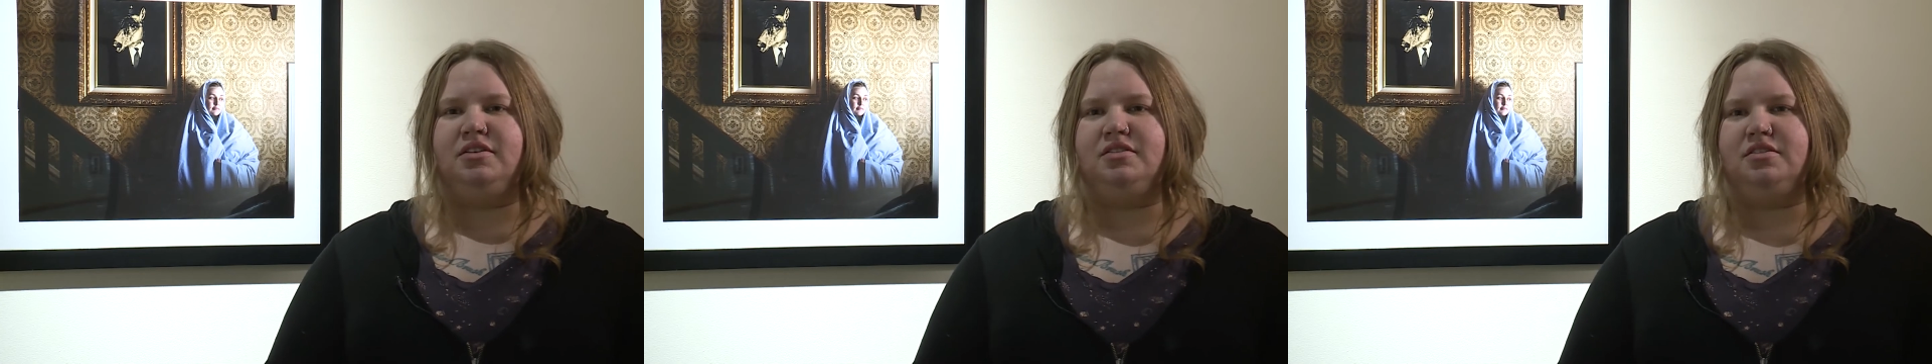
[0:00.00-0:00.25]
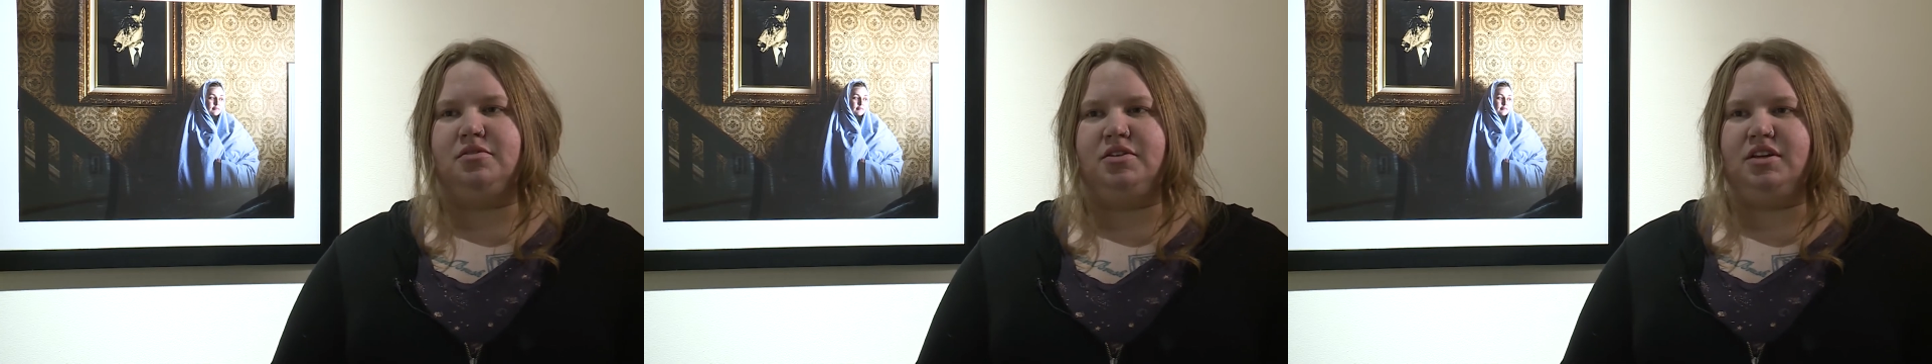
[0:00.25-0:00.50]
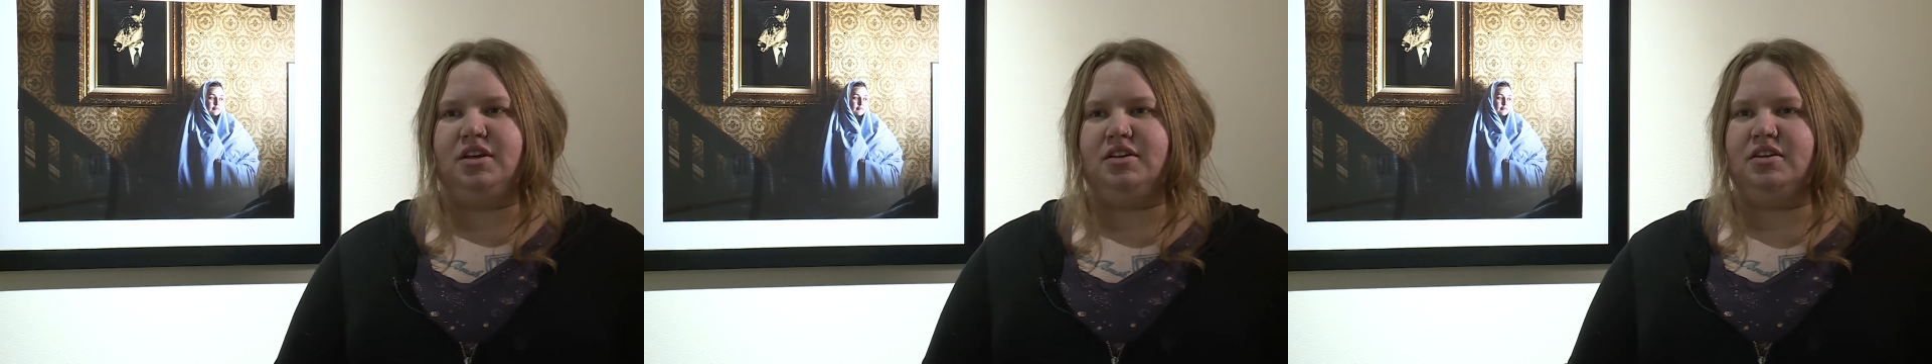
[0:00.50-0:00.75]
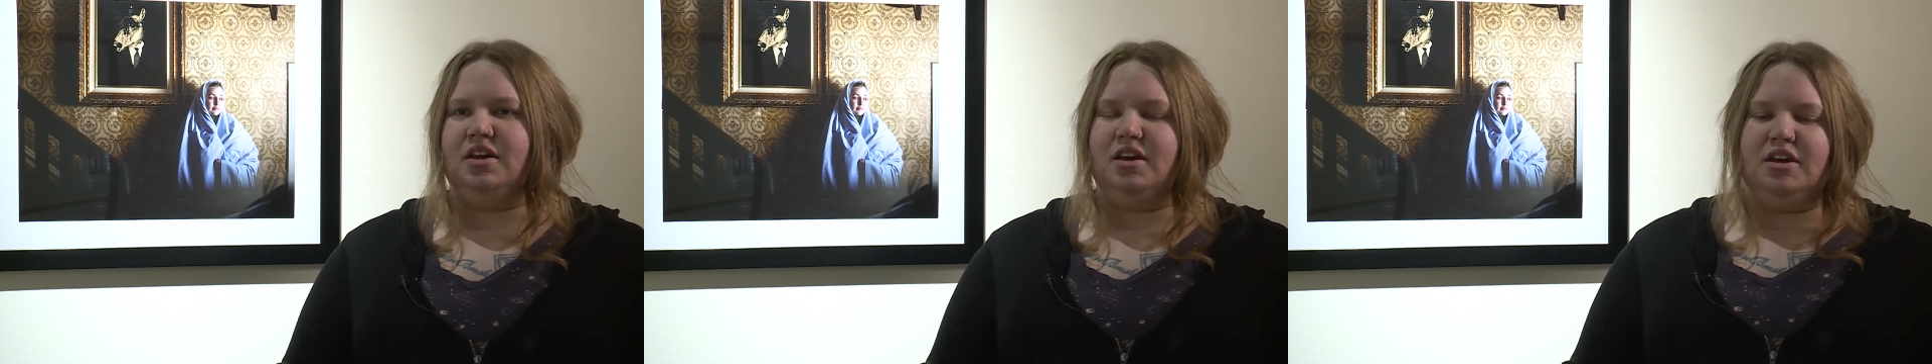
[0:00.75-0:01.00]
So we get
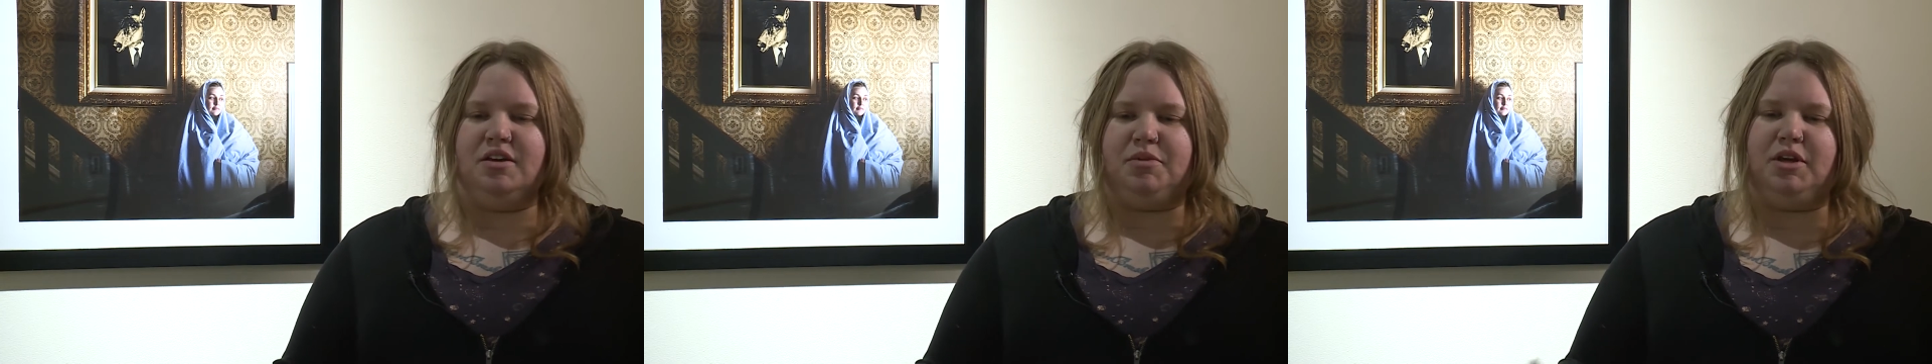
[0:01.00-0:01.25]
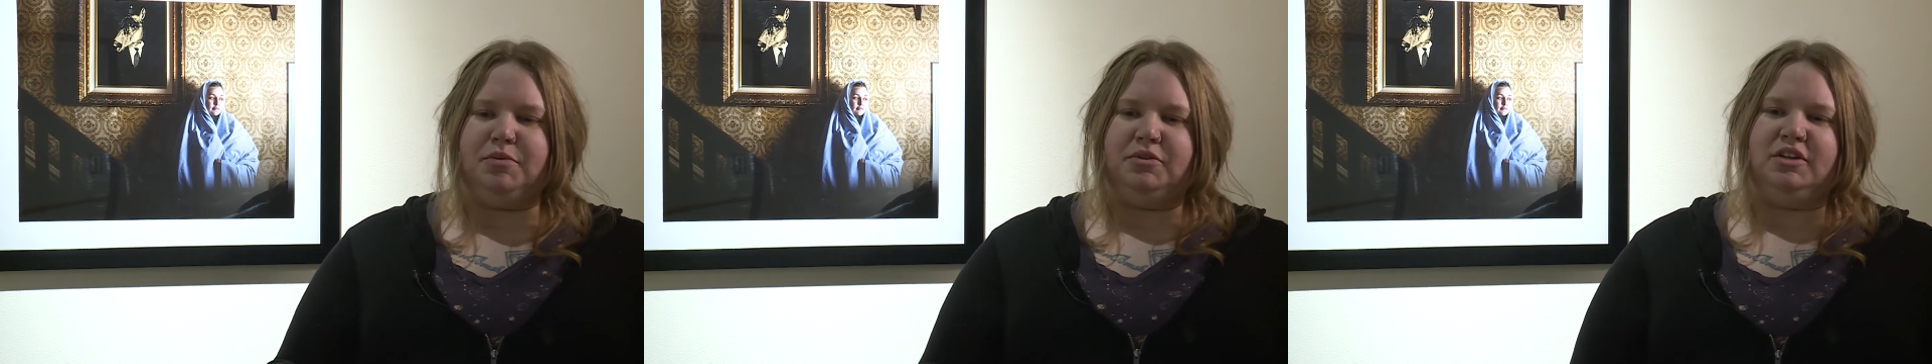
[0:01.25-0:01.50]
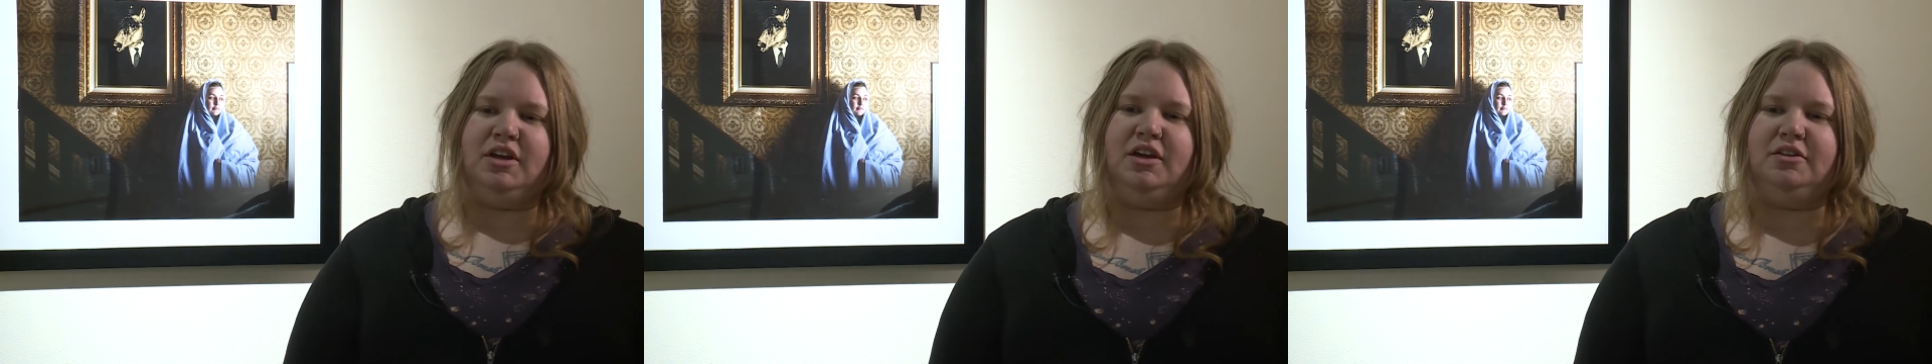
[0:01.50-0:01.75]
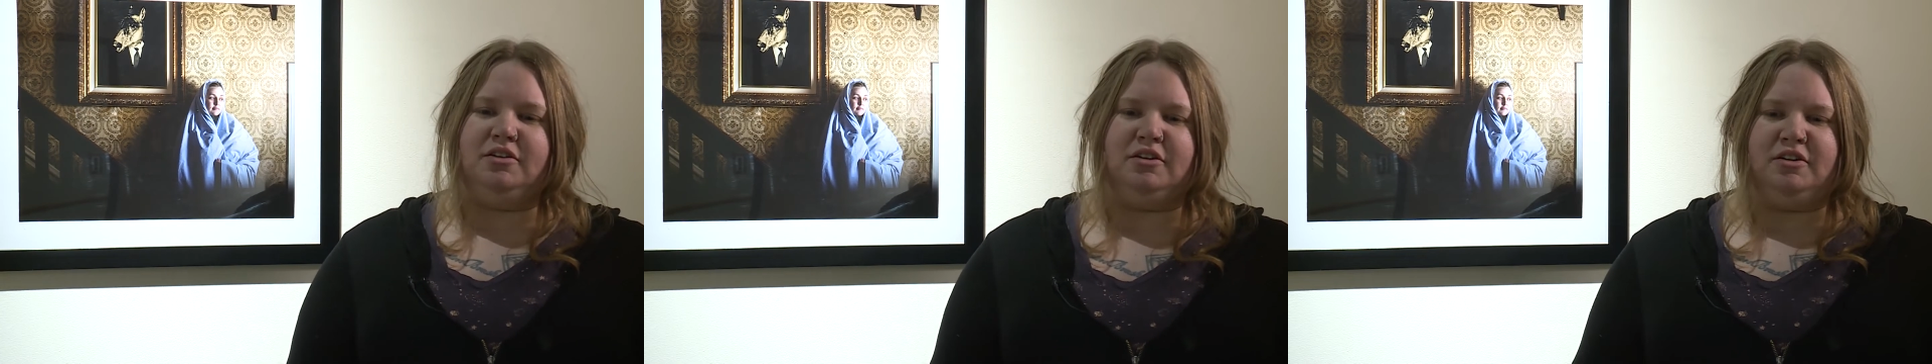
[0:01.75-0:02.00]
people
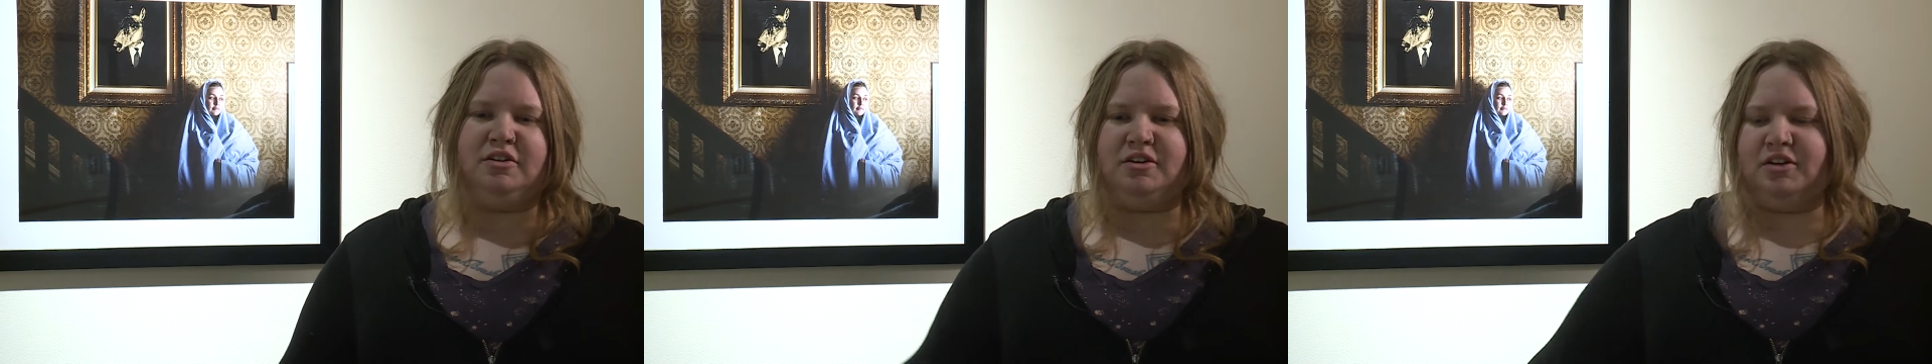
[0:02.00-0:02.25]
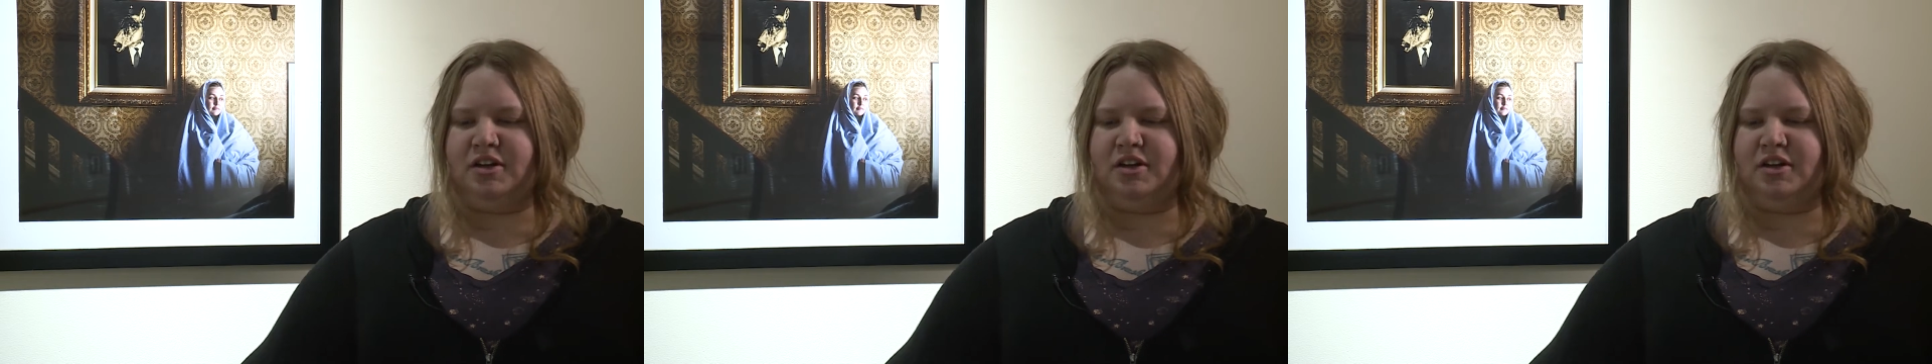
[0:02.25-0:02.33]
together